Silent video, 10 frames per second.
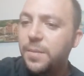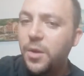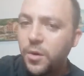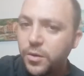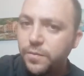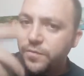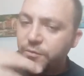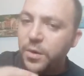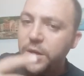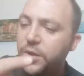I'm not
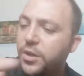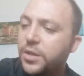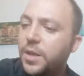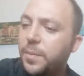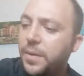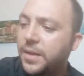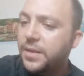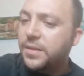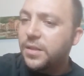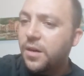pretty good at playing the
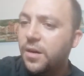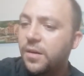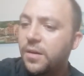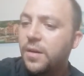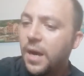guitar.